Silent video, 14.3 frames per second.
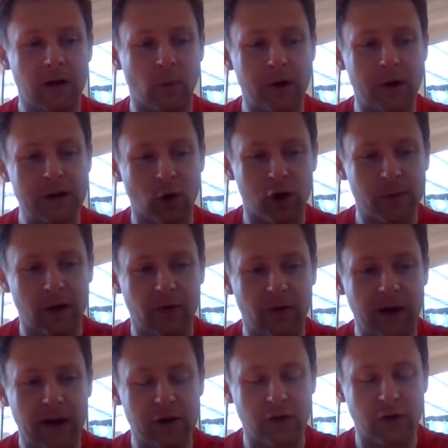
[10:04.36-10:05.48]
what he talks about in
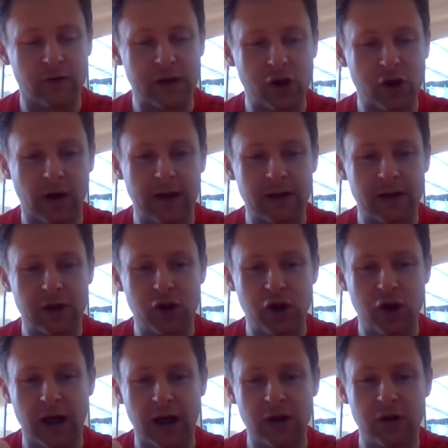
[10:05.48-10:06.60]
there is obviously trying to
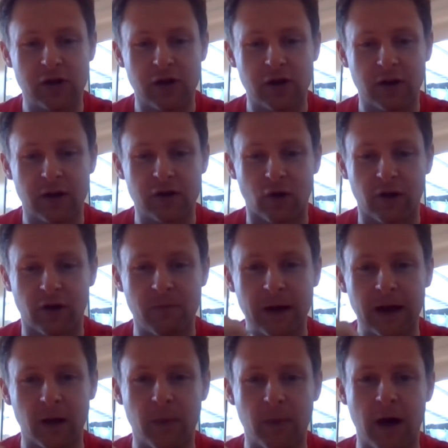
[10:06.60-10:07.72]
change the sort of
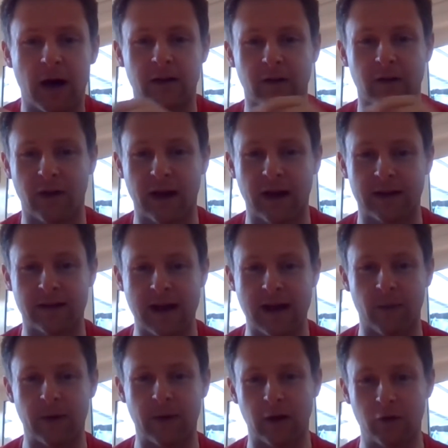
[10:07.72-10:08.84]
middle part of that
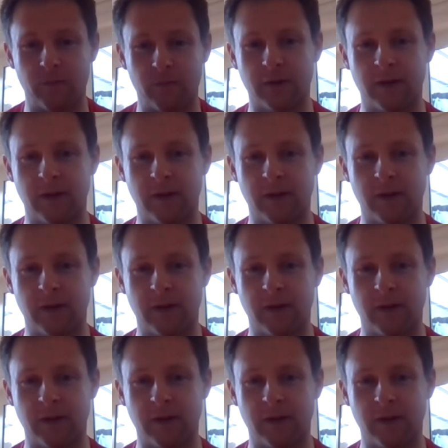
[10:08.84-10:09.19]
habit loop.